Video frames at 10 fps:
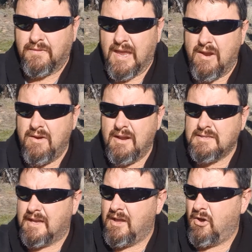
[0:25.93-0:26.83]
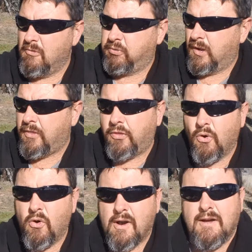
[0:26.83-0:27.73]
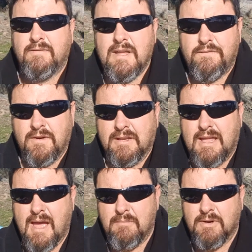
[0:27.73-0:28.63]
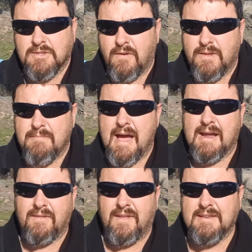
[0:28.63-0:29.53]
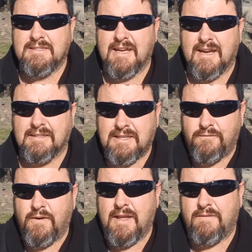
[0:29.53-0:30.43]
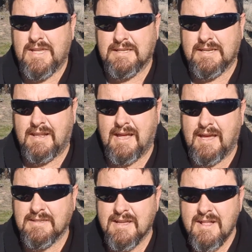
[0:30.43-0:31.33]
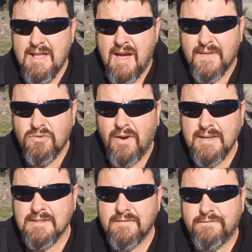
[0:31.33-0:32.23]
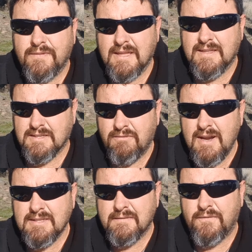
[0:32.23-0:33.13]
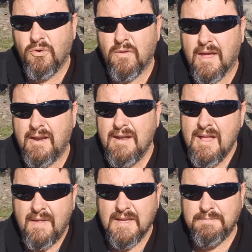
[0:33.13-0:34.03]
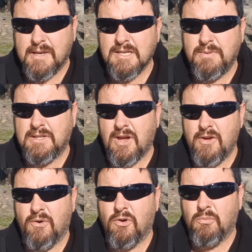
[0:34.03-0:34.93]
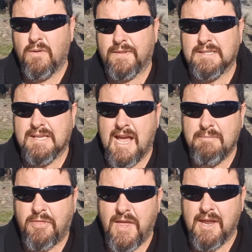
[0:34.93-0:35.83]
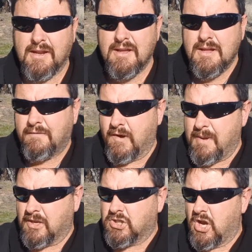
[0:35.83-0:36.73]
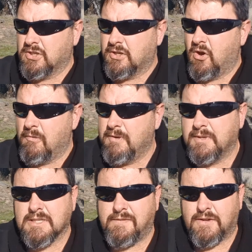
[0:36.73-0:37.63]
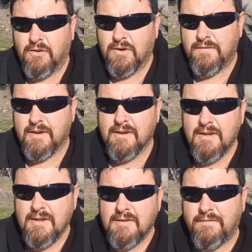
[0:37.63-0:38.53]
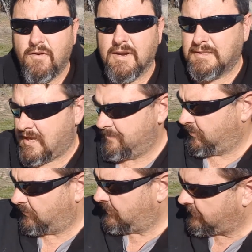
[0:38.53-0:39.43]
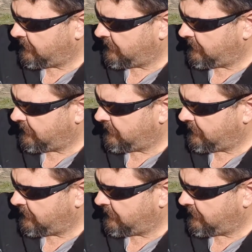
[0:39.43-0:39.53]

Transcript: There is a whole plethora of different cameras on the market these days, different SLRs, and there's a reason for that, and that's because we don't all want the same thing from our chosen hobby, which is photography. For example,